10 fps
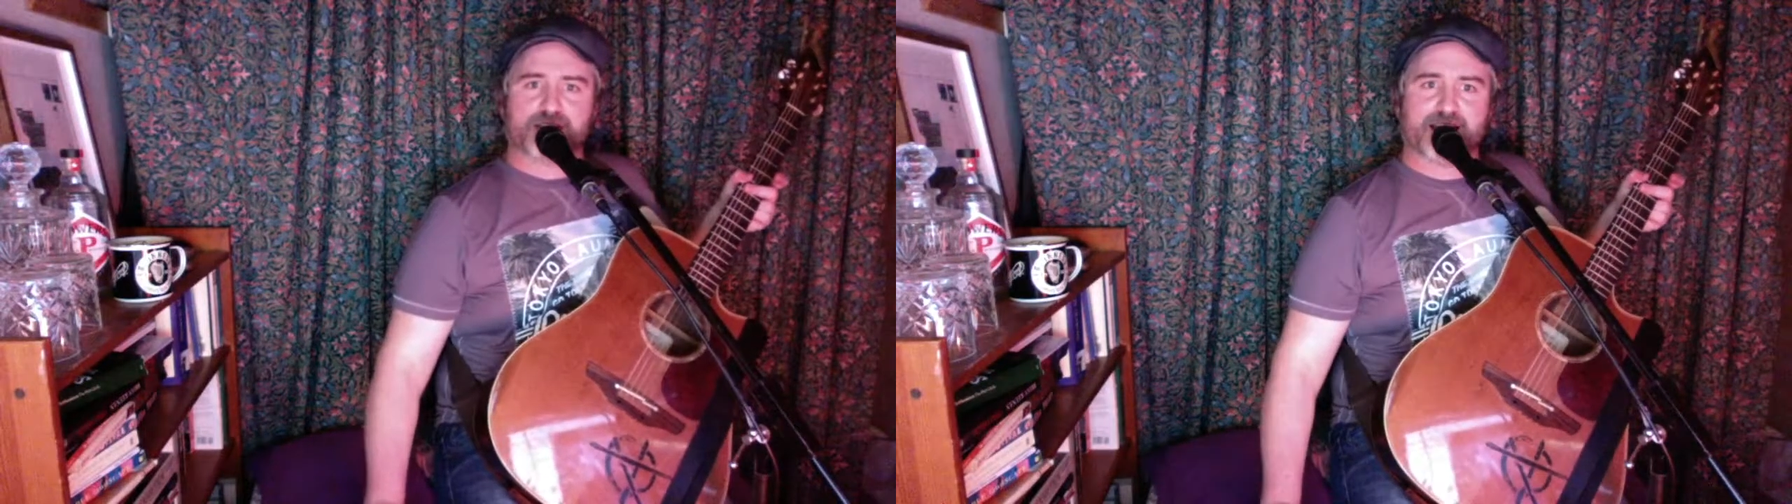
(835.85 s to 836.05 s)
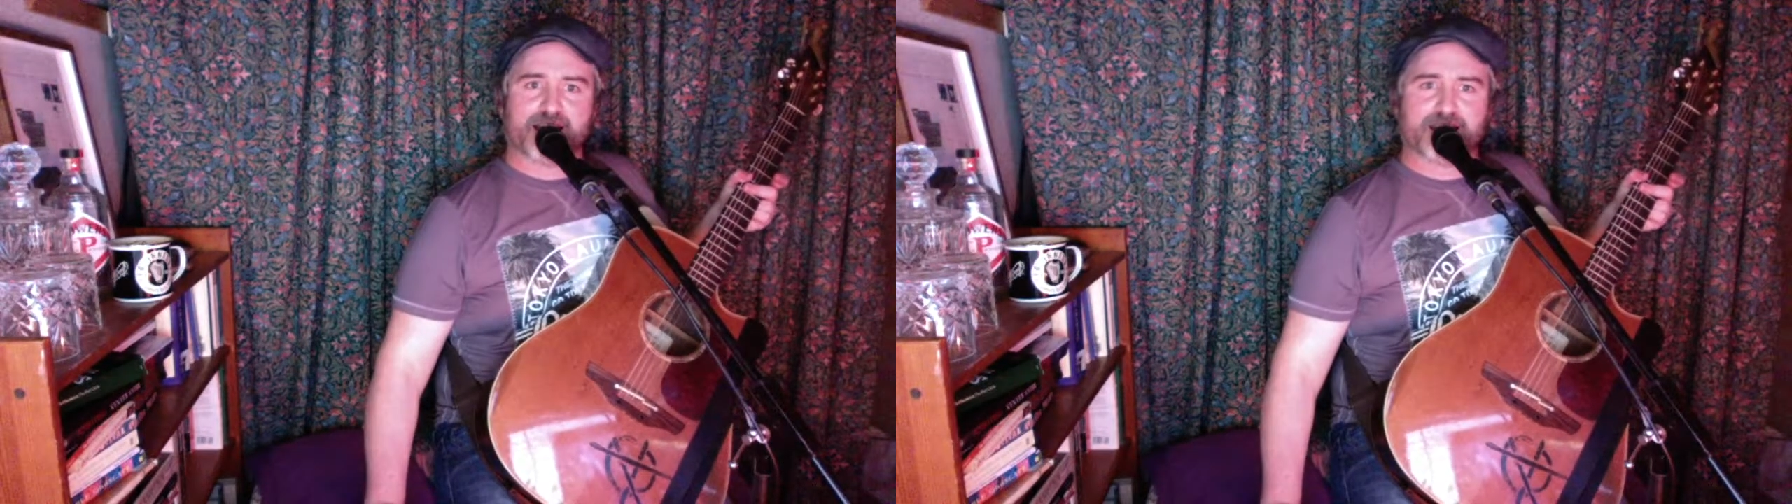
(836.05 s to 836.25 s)

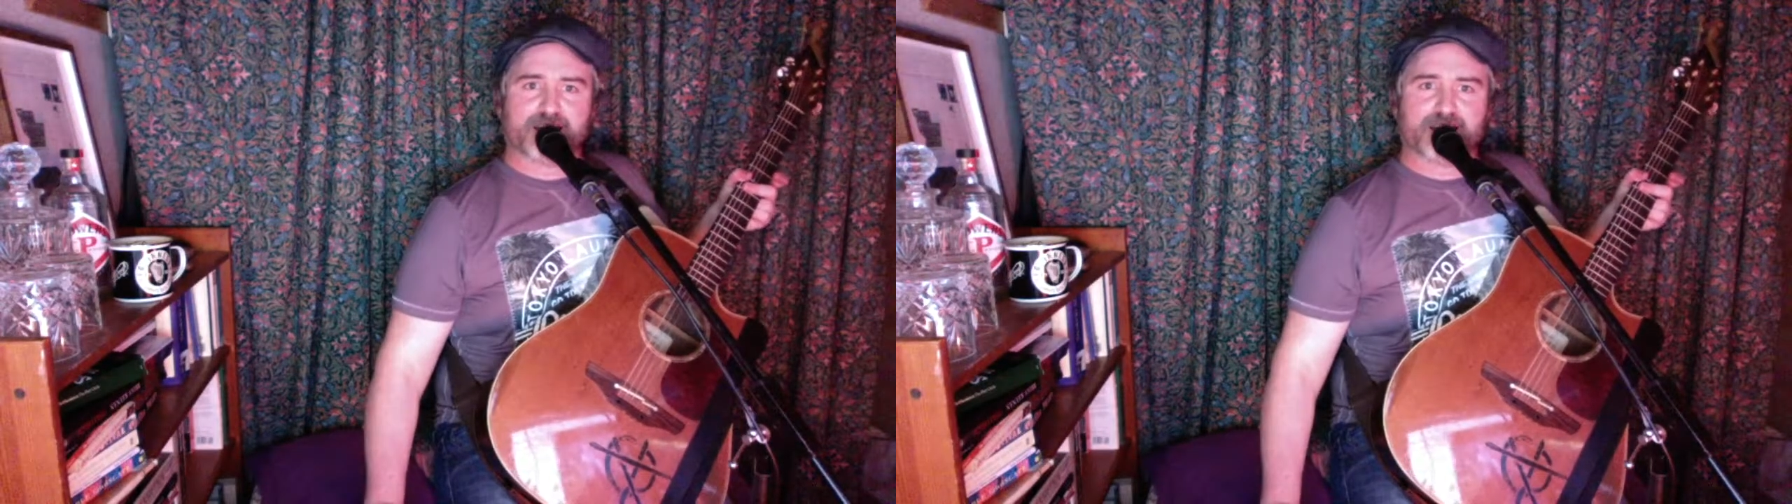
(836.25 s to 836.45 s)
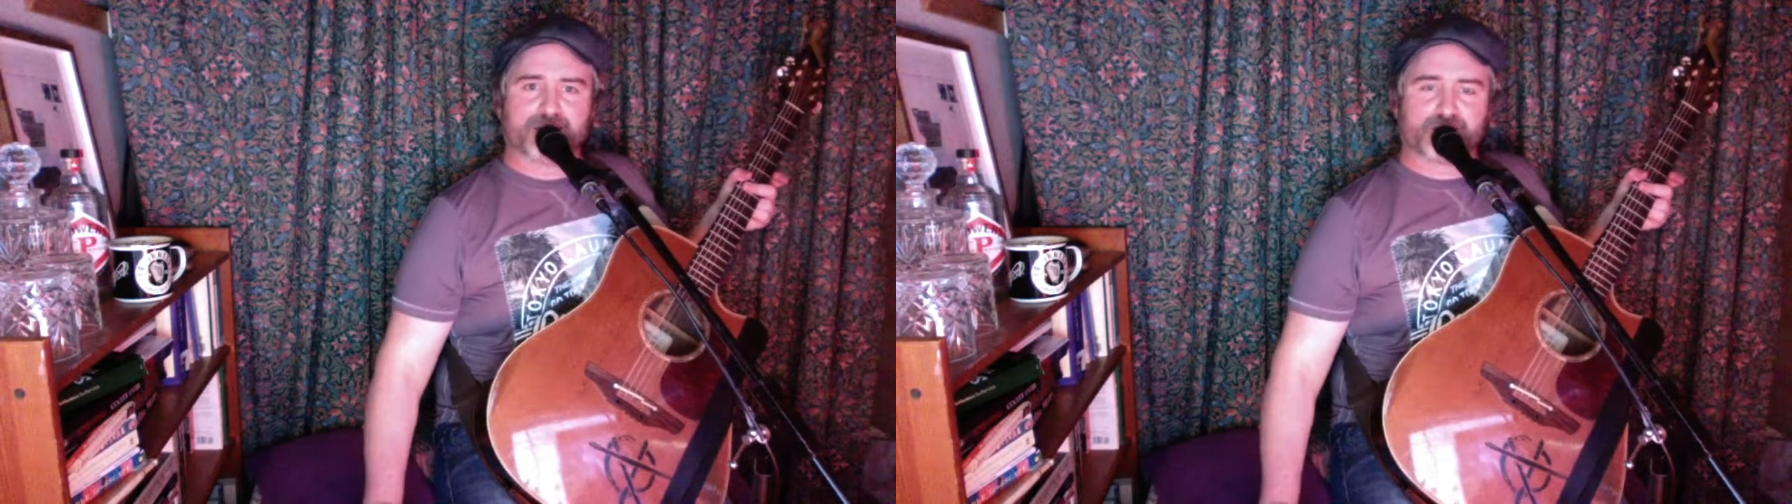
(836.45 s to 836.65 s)

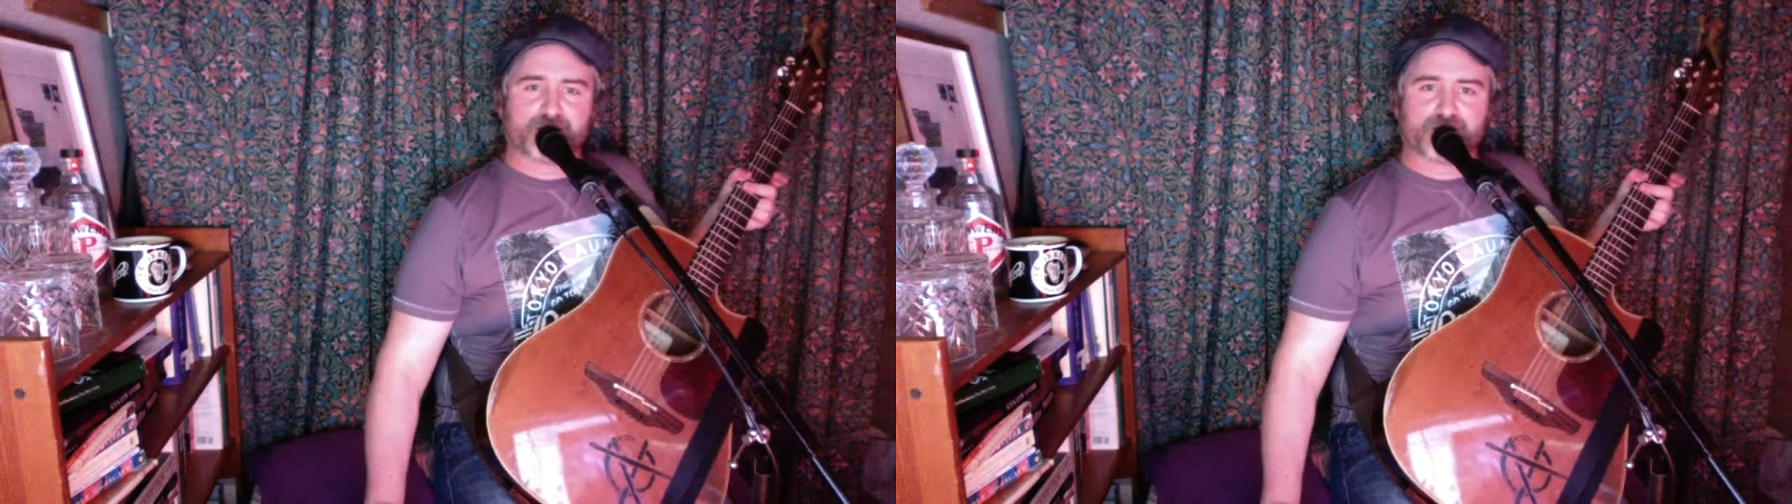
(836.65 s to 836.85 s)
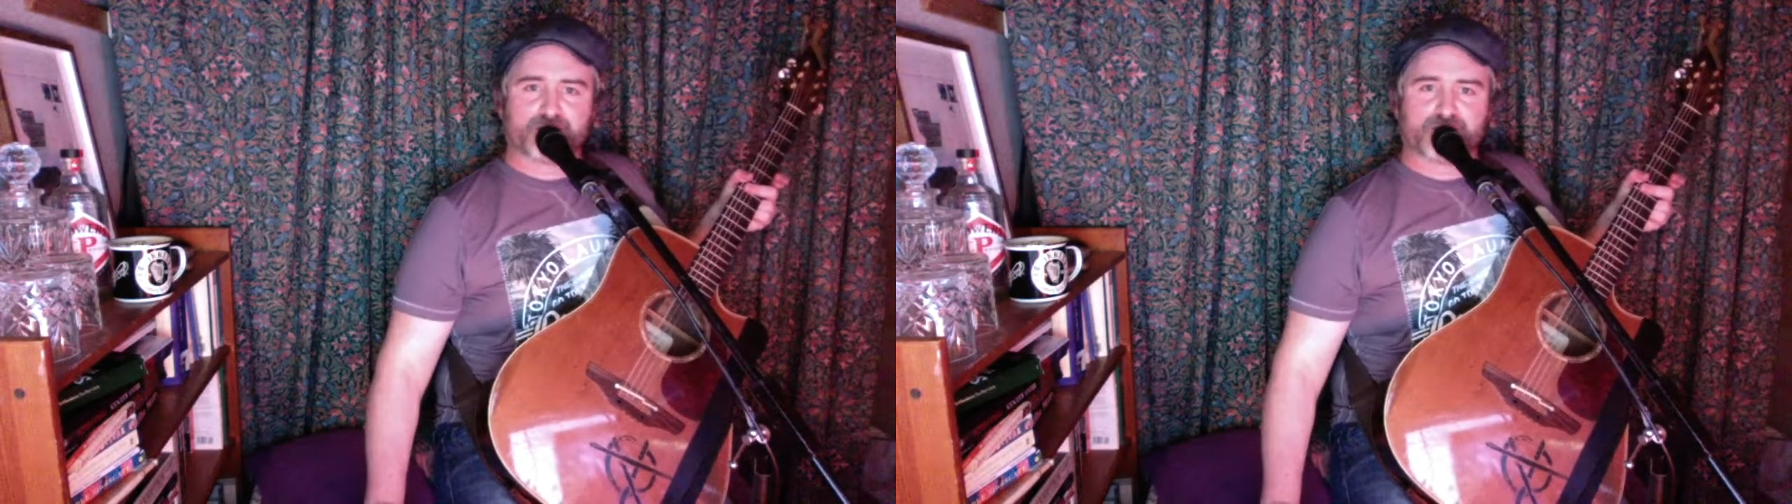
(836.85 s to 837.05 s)
The first
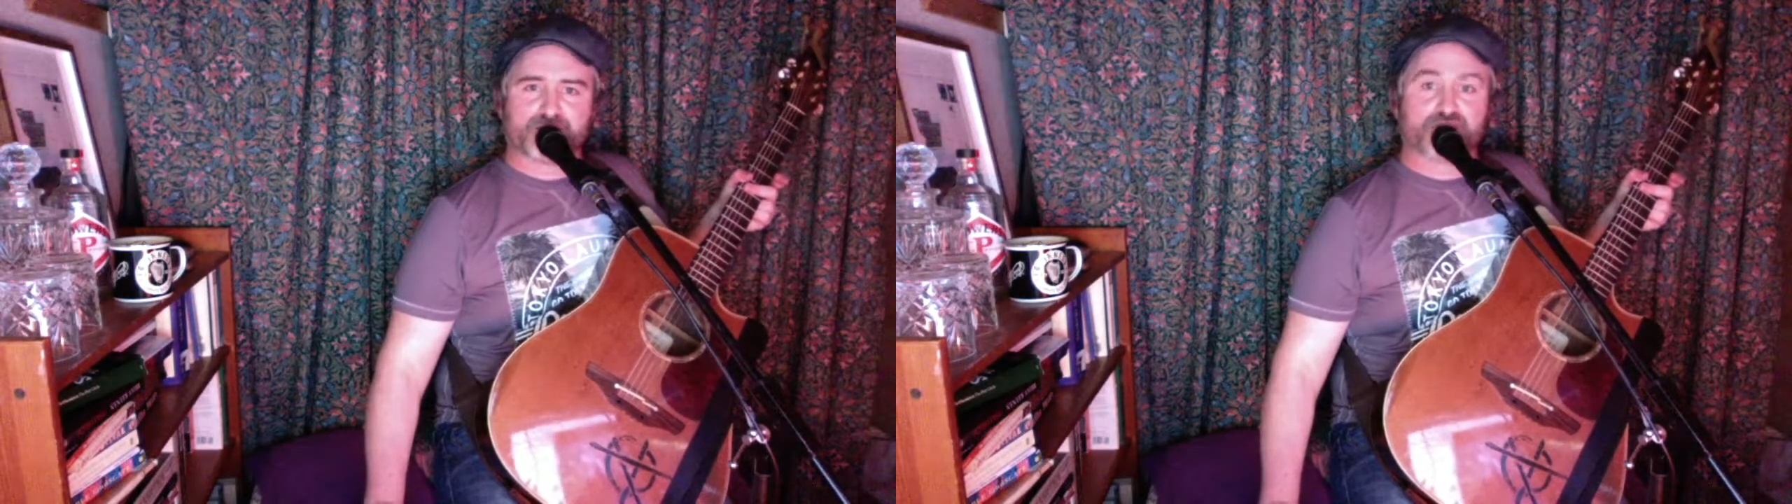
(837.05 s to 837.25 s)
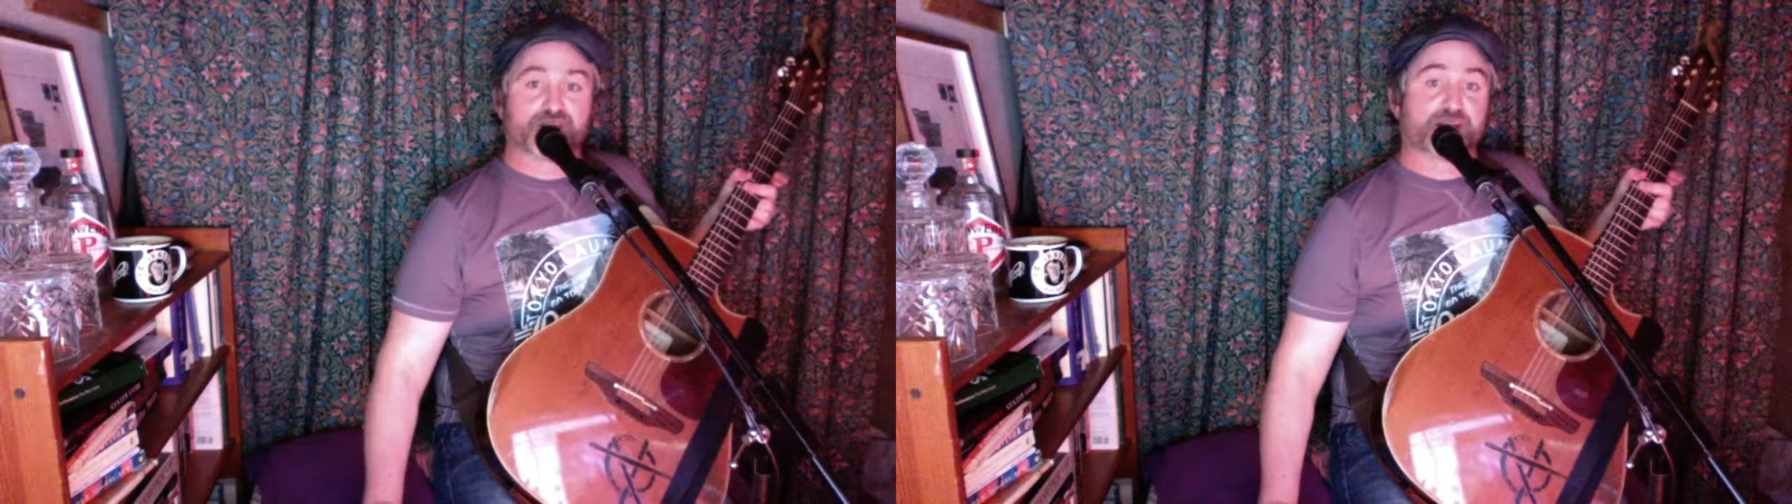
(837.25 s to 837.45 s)
one was
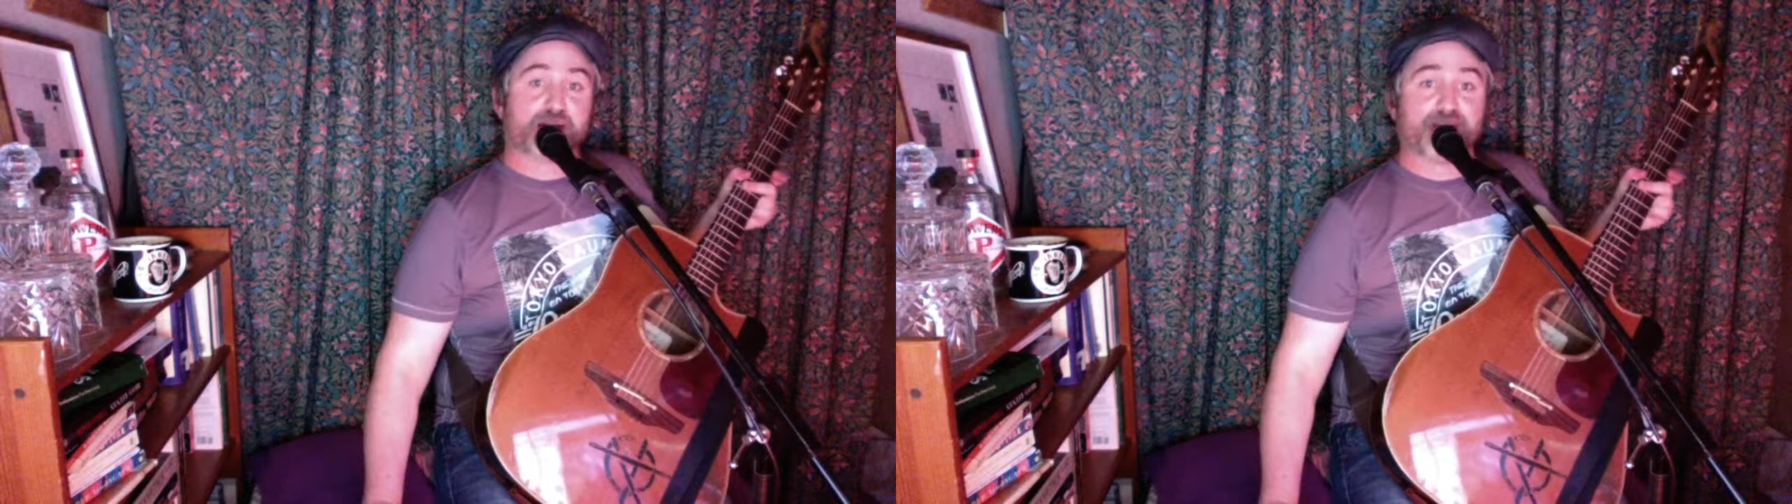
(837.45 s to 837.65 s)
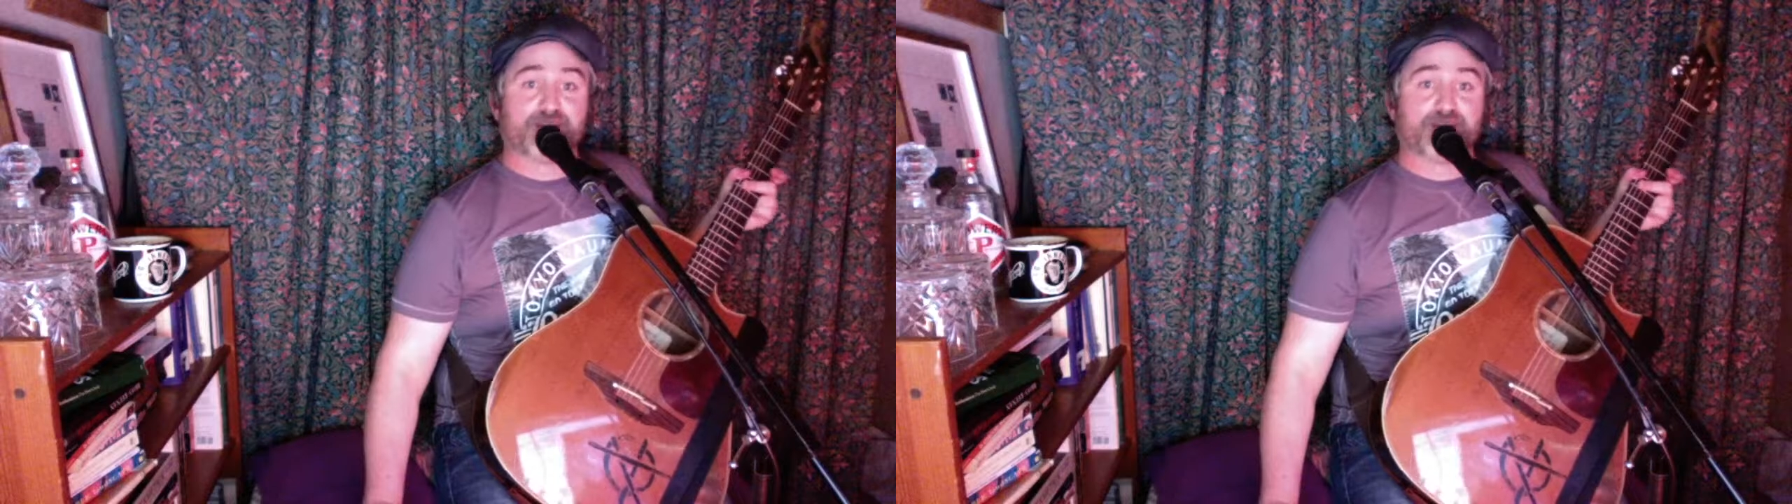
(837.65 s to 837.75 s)
just a